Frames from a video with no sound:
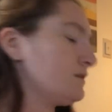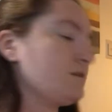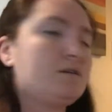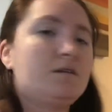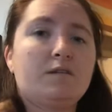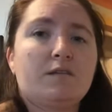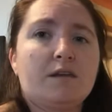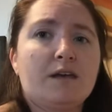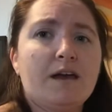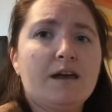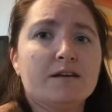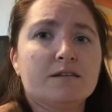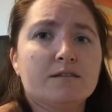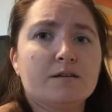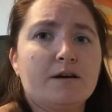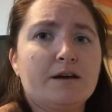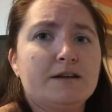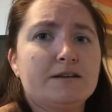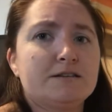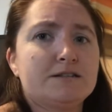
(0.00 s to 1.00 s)
So yeah, so
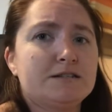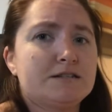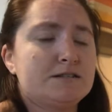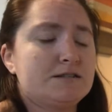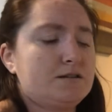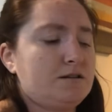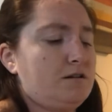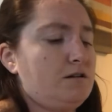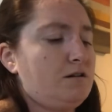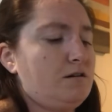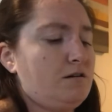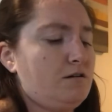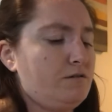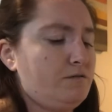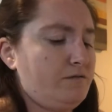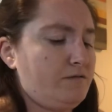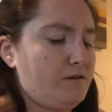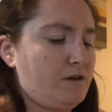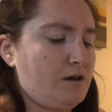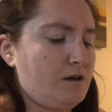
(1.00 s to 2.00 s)
I did
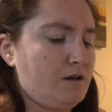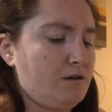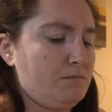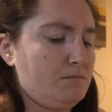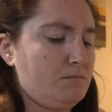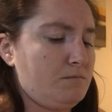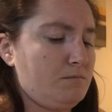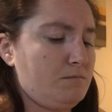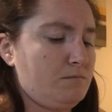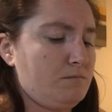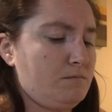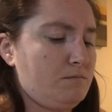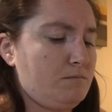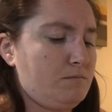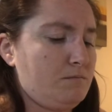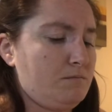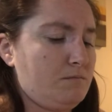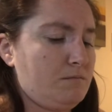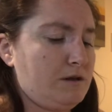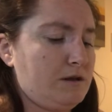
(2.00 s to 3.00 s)

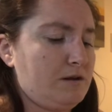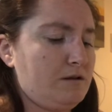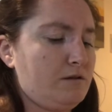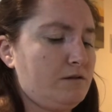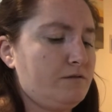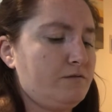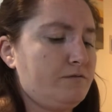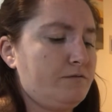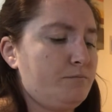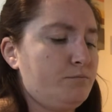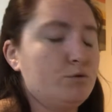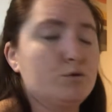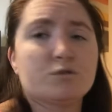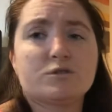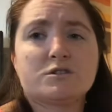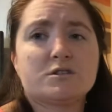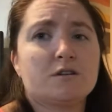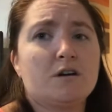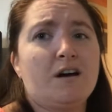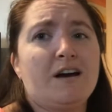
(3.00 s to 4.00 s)
had a lot of
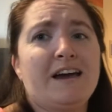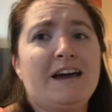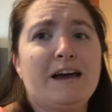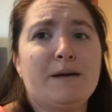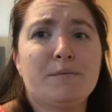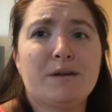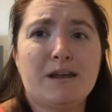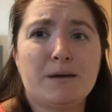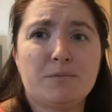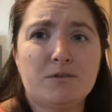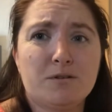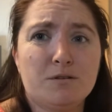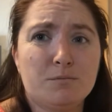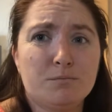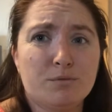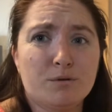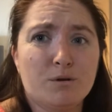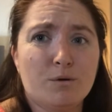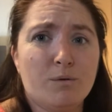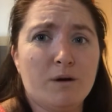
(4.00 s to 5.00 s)
books. I am an absolute
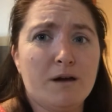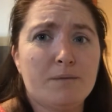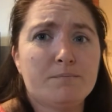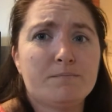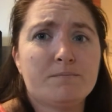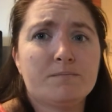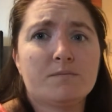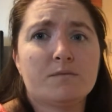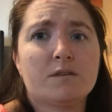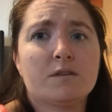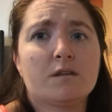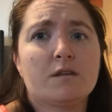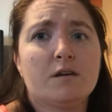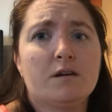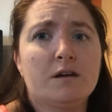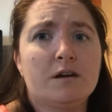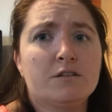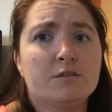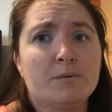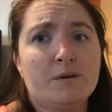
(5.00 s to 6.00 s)
bookworm,
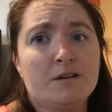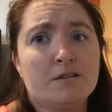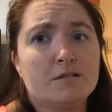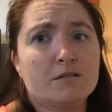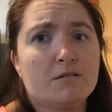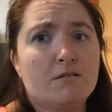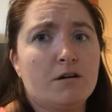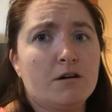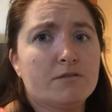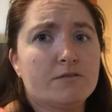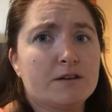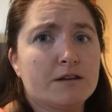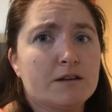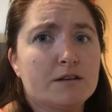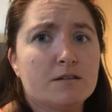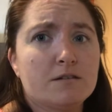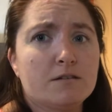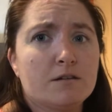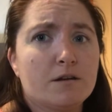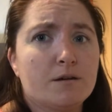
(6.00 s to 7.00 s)
as well as crafting.
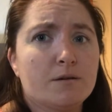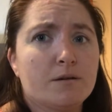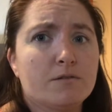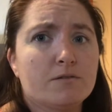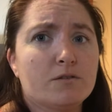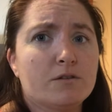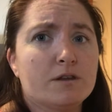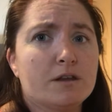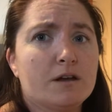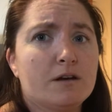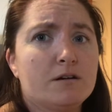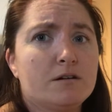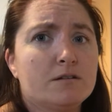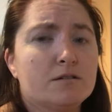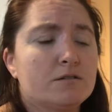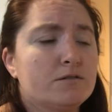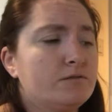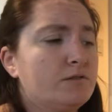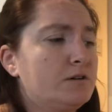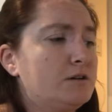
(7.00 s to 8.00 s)
So I've got the Art
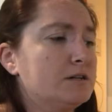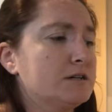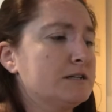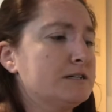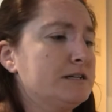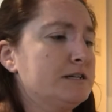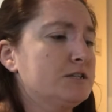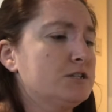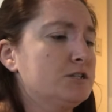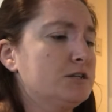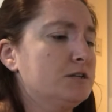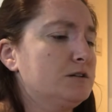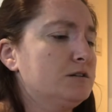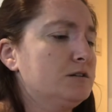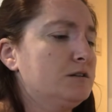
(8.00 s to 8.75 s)
of Architecture,